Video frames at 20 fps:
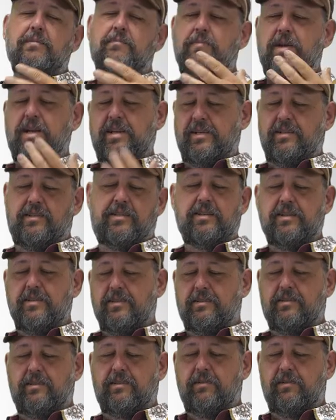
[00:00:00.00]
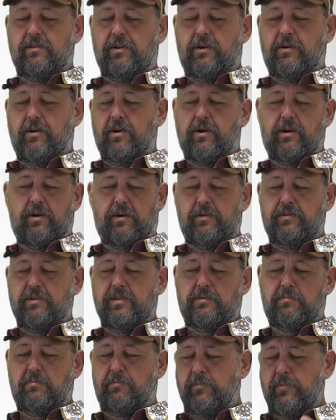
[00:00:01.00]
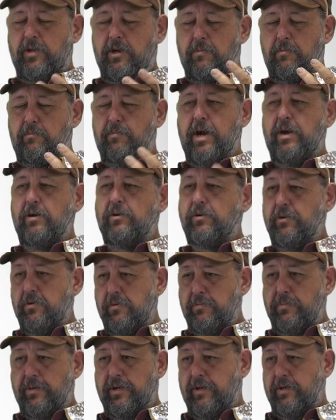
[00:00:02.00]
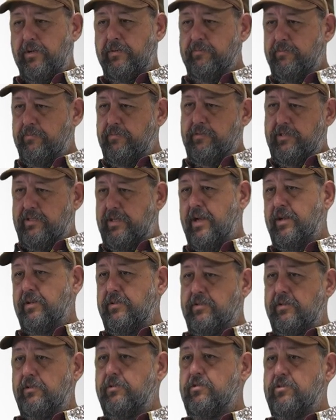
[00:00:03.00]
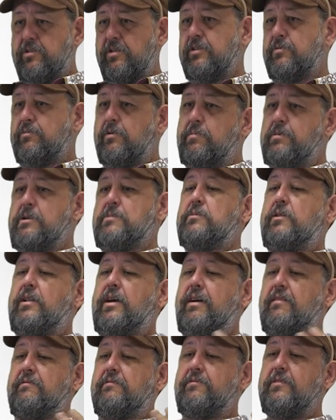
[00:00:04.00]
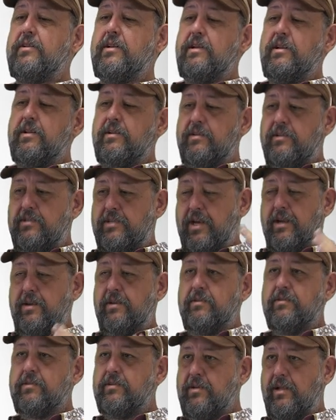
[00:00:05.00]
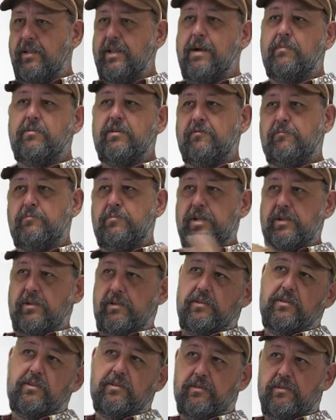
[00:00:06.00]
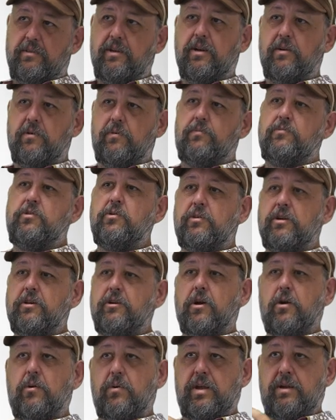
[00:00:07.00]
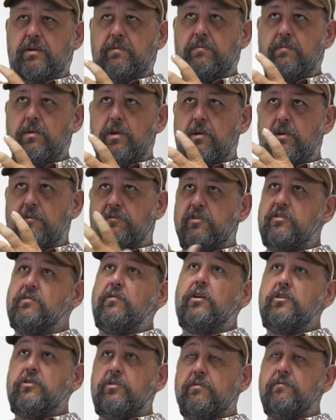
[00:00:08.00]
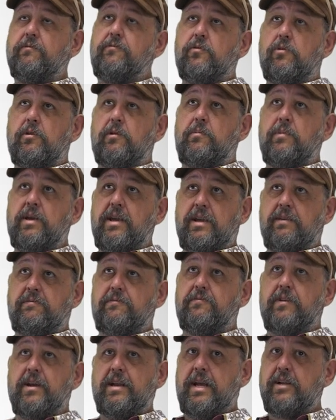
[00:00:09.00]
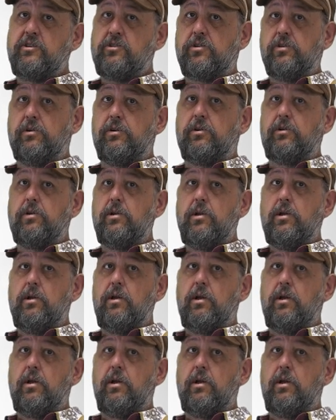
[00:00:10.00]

In many cities, there are these, you know, Baugruppe style solutions where people have done collaborative builds. You know, you can go in, first of all, you can form a financial